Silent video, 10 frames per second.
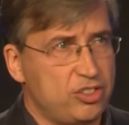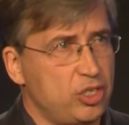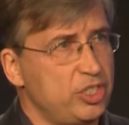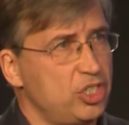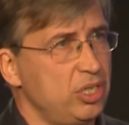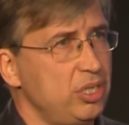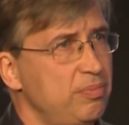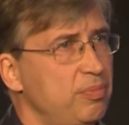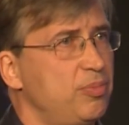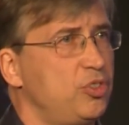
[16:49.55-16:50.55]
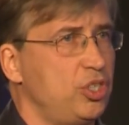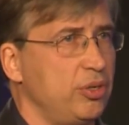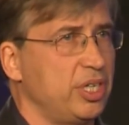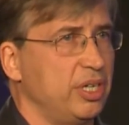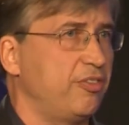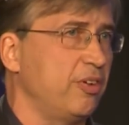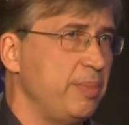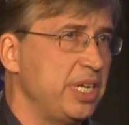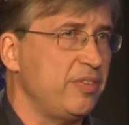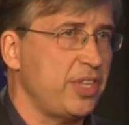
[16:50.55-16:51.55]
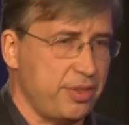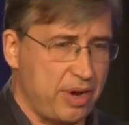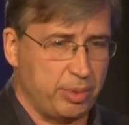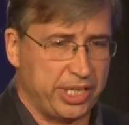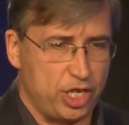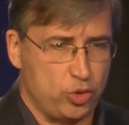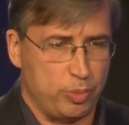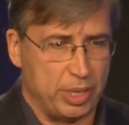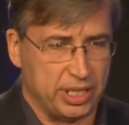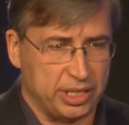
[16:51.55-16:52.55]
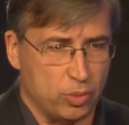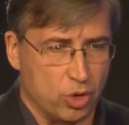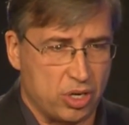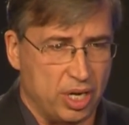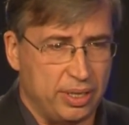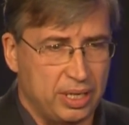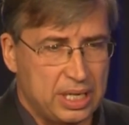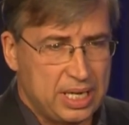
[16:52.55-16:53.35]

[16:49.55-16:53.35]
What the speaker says: So it's a good surrogate for many of the other applications we might like to work on.